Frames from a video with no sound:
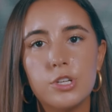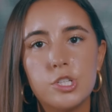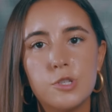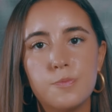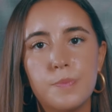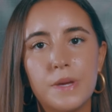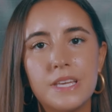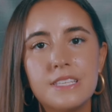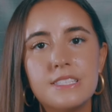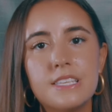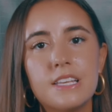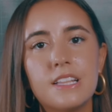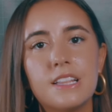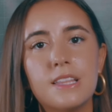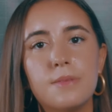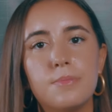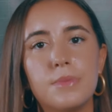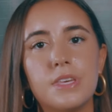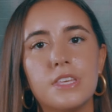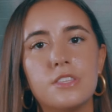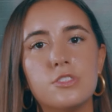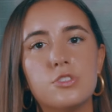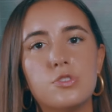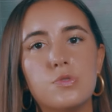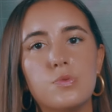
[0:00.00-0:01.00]
which basically
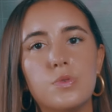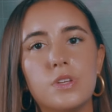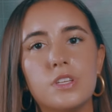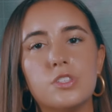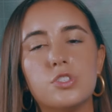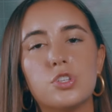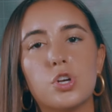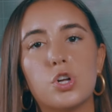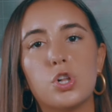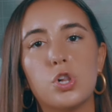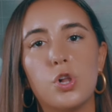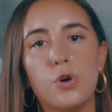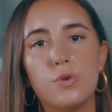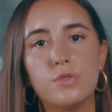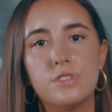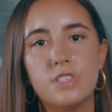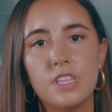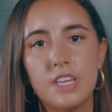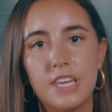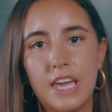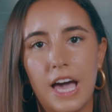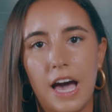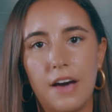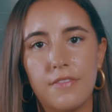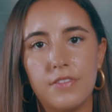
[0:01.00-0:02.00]
means you need to close
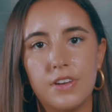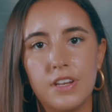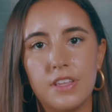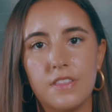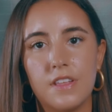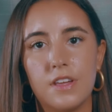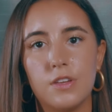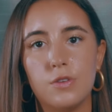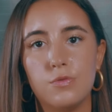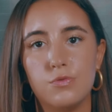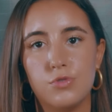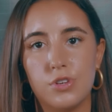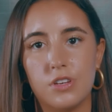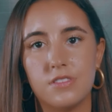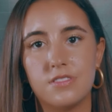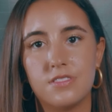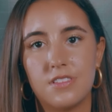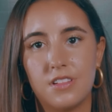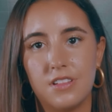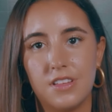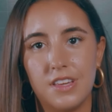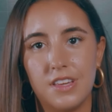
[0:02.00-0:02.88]
the cavity that you just